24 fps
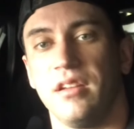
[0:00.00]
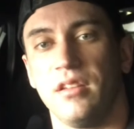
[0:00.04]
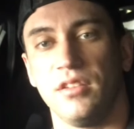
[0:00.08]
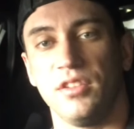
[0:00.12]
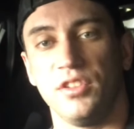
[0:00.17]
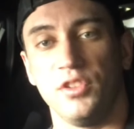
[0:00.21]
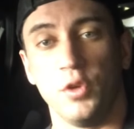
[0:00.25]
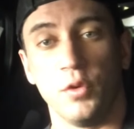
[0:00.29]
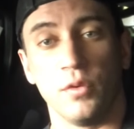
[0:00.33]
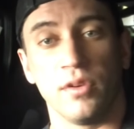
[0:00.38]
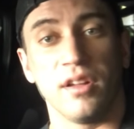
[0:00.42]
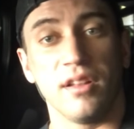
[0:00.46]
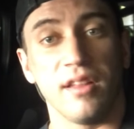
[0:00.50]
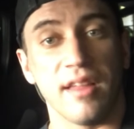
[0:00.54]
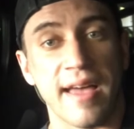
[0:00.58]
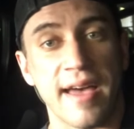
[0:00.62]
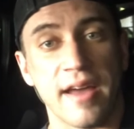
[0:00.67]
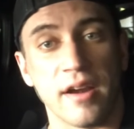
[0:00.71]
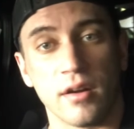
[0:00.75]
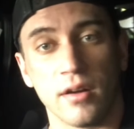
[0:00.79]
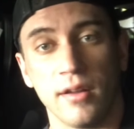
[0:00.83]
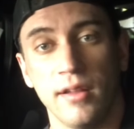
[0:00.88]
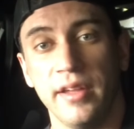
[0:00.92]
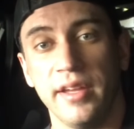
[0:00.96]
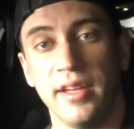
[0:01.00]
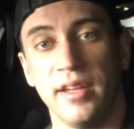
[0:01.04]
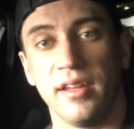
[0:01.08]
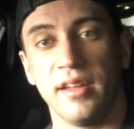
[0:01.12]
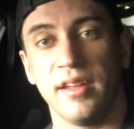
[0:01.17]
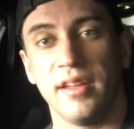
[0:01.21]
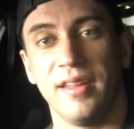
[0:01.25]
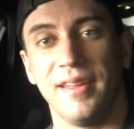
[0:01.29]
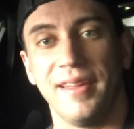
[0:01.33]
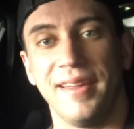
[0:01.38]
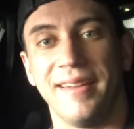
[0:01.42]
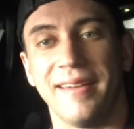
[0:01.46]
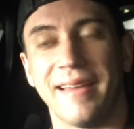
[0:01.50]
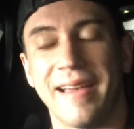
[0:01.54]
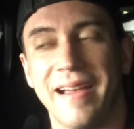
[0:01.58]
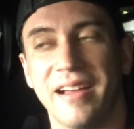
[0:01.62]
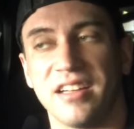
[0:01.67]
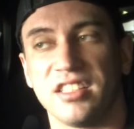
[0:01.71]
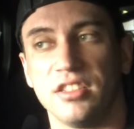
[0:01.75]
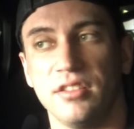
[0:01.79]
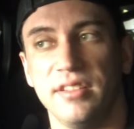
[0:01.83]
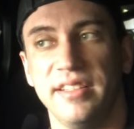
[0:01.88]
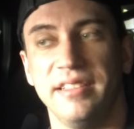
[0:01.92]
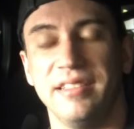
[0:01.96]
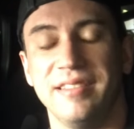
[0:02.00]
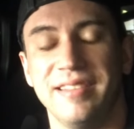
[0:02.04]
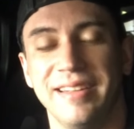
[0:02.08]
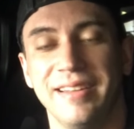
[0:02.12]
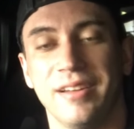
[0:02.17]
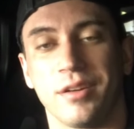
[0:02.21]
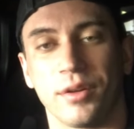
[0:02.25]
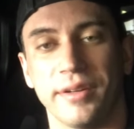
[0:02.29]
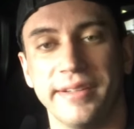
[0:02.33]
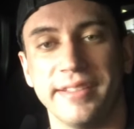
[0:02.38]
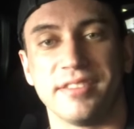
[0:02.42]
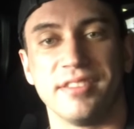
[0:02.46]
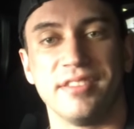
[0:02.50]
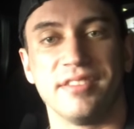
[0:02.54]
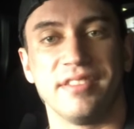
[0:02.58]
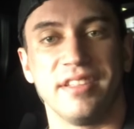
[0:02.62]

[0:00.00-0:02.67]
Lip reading: unilaterally, it actually decreases